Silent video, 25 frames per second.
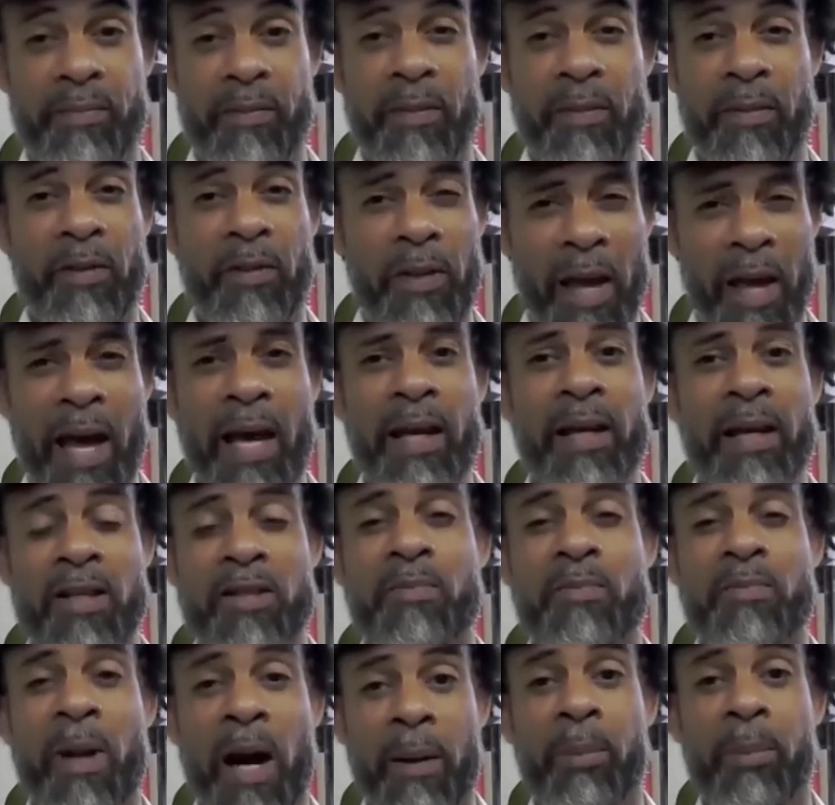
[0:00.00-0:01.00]
That is
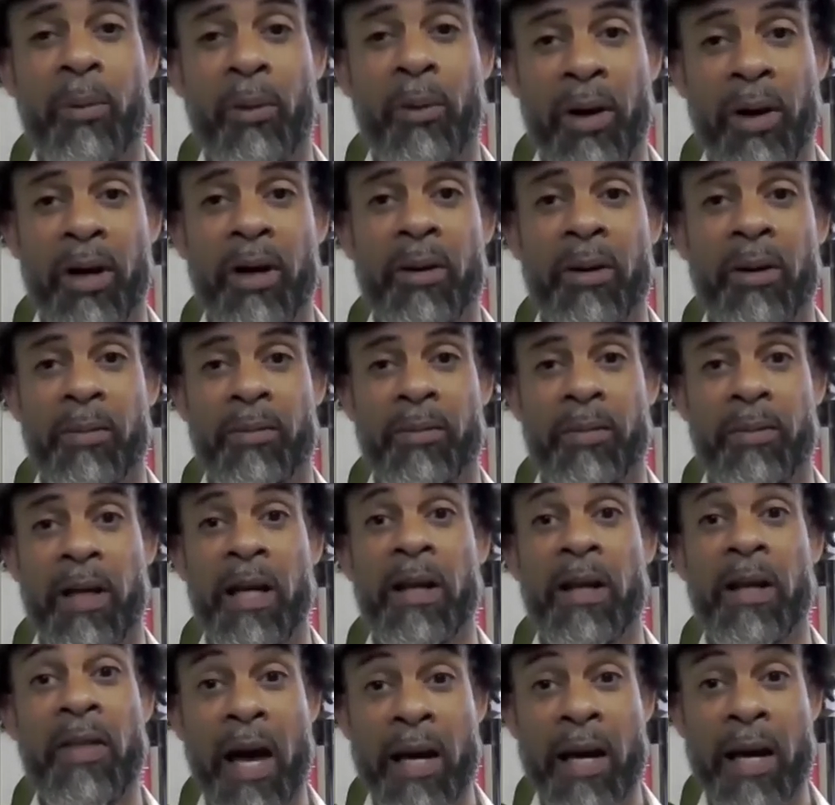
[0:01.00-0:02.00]
my prayer, and
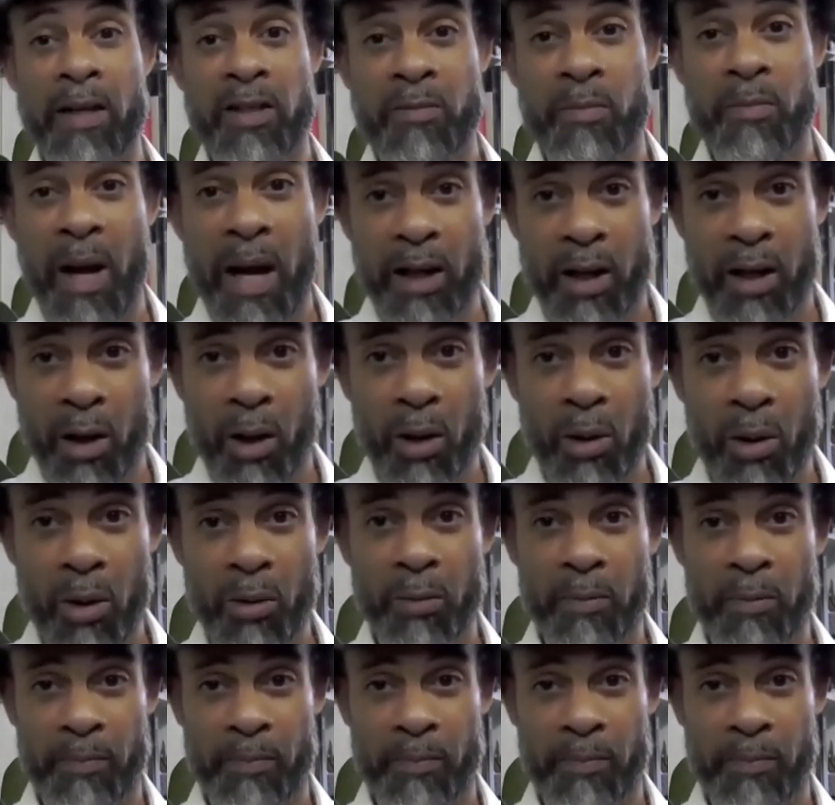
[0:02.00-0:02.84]
that is my goal.